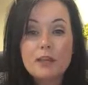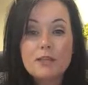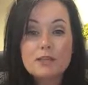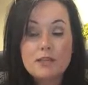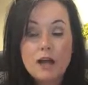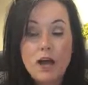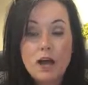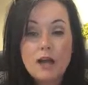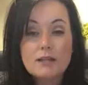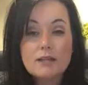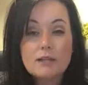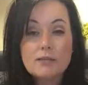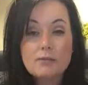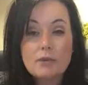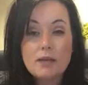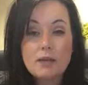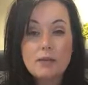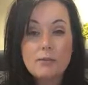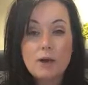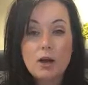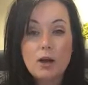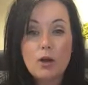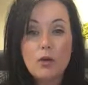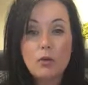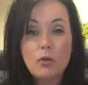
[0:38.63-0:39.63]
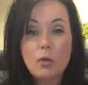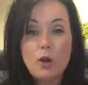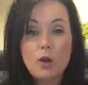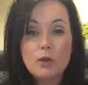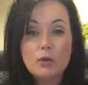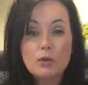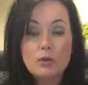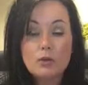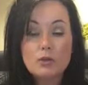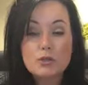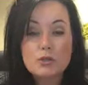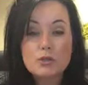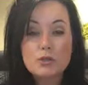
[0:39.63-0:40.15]
talked to me about what
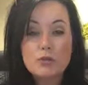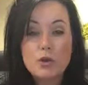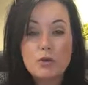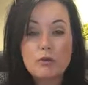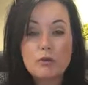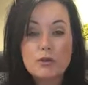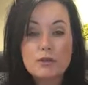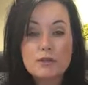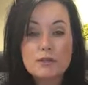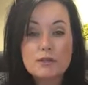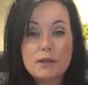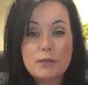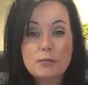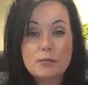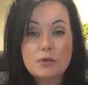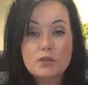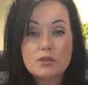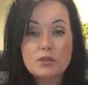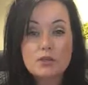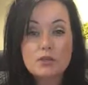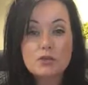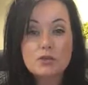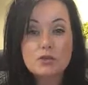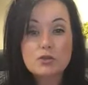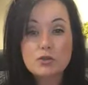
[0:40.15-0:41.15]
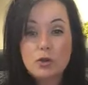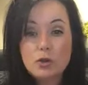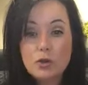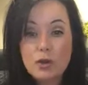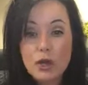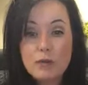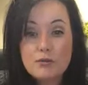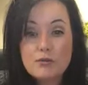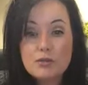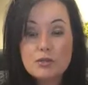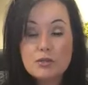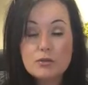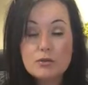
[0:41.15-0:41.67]
you will do over the summer since you don't
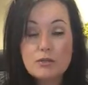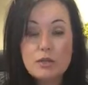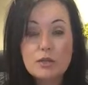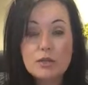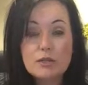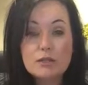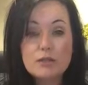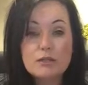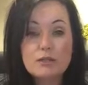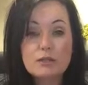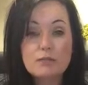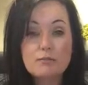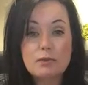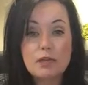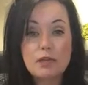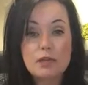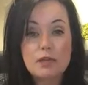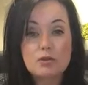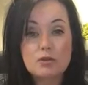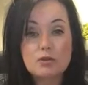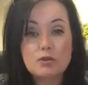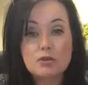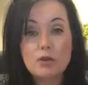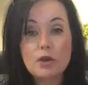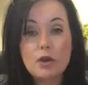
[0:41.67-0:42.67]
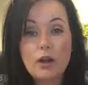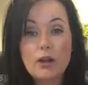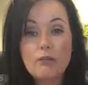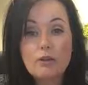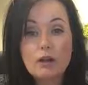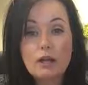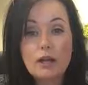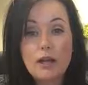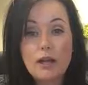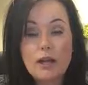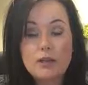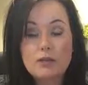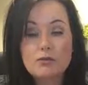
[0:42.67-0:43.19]
have students, because you don't have a
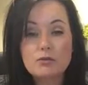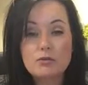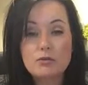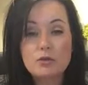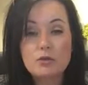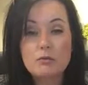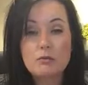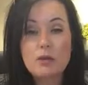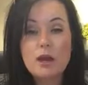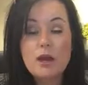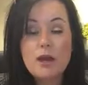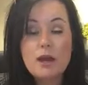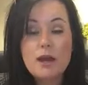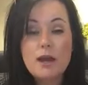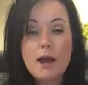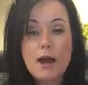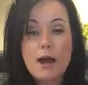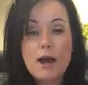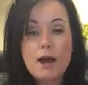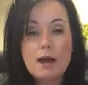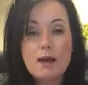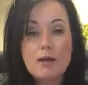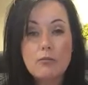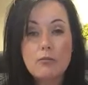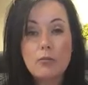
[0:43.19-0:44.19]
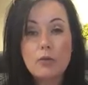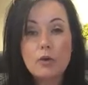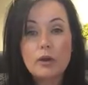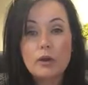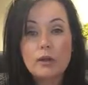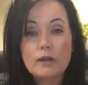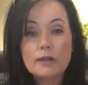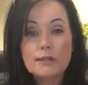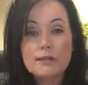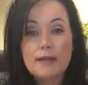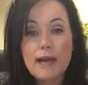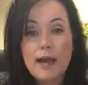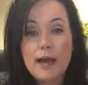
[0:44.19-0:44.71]
classroom.
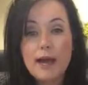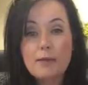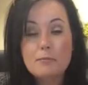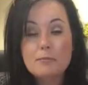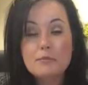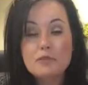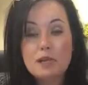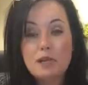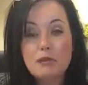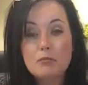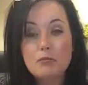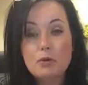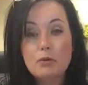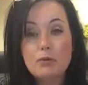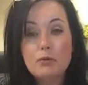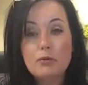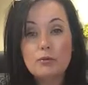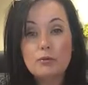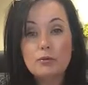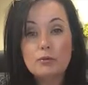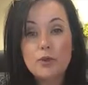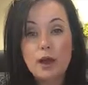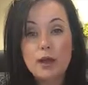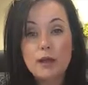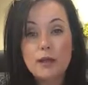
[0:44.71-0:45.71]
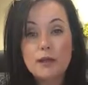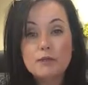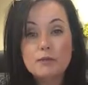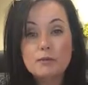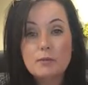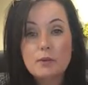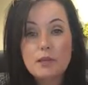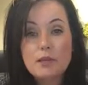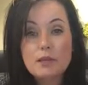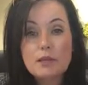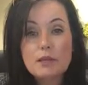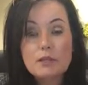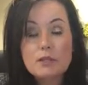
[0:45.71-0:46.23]
We'll adapt and move through that as
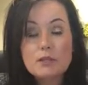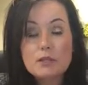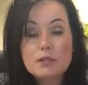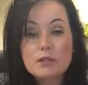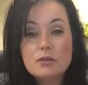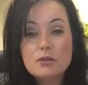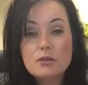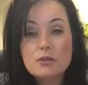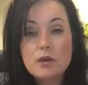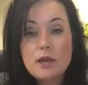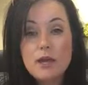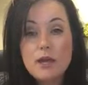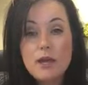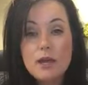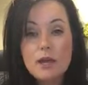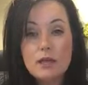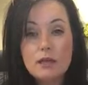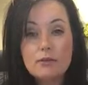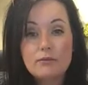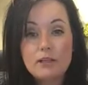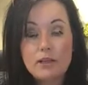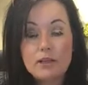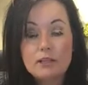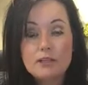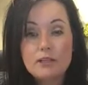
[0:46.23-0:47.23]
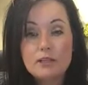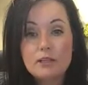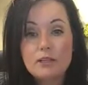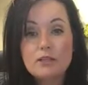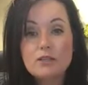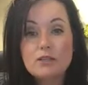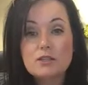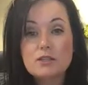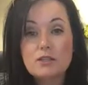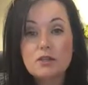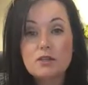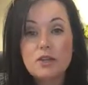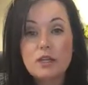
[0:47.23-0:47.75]
we need to. If that's a
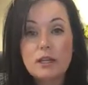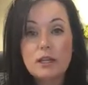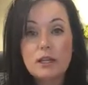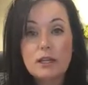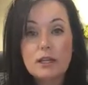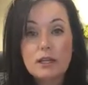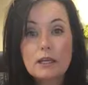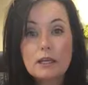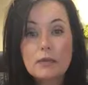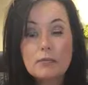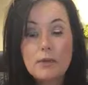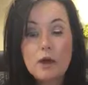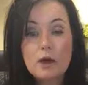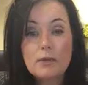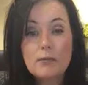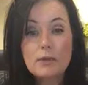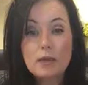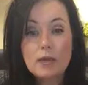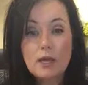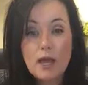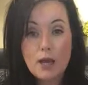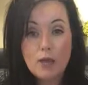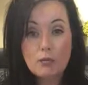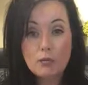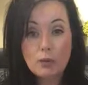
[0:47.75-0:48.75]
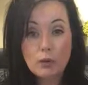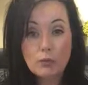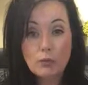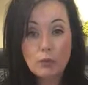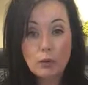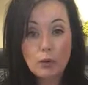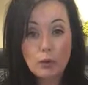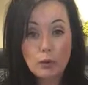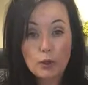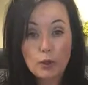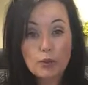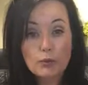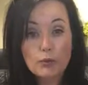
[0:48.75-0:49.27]
concern, again, email me and we
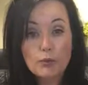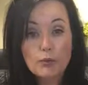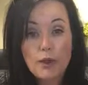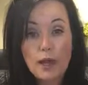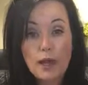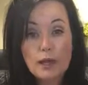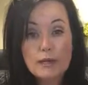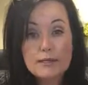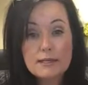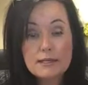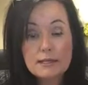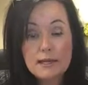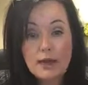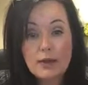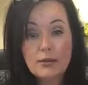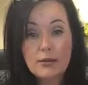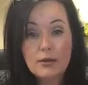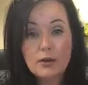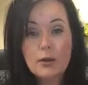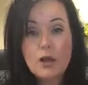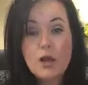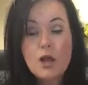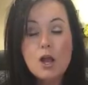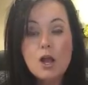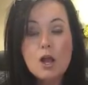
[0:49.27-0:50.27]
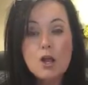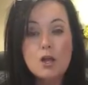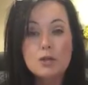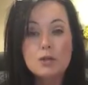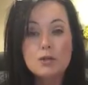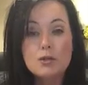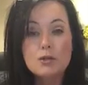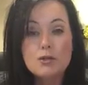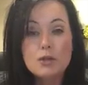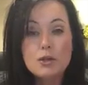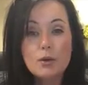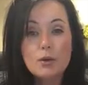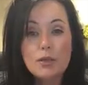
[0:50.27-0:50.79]
will work through that together.
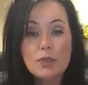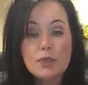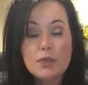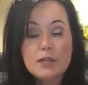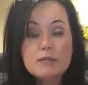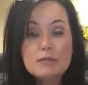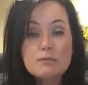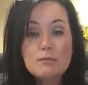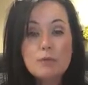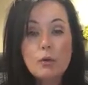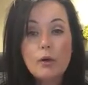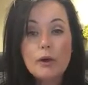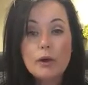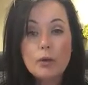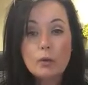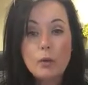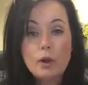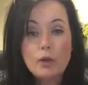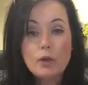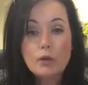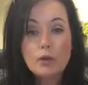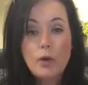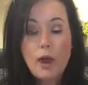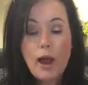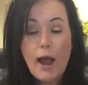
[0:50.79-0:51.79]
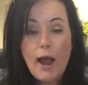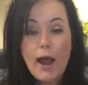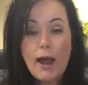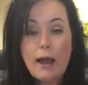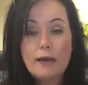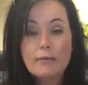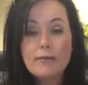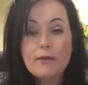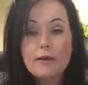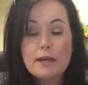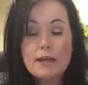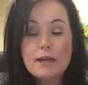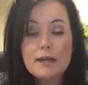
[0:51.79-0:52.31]
So at this point, what you
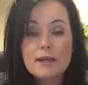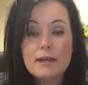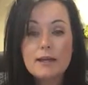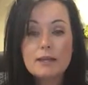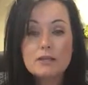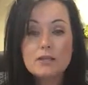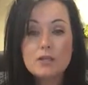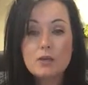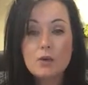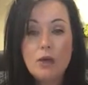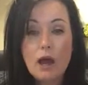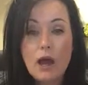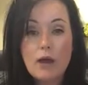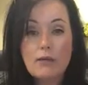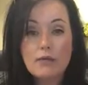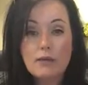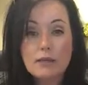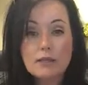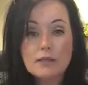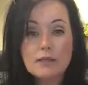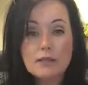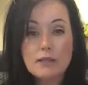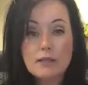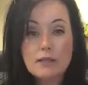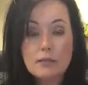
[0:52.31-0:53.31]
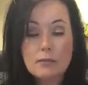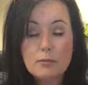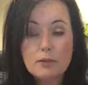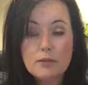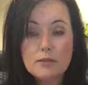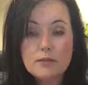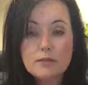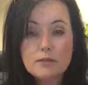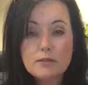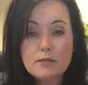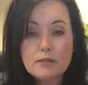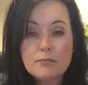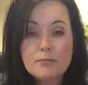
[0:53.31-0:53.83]
have is you have a
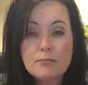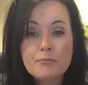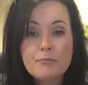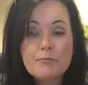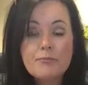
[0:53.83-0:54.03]
syllabus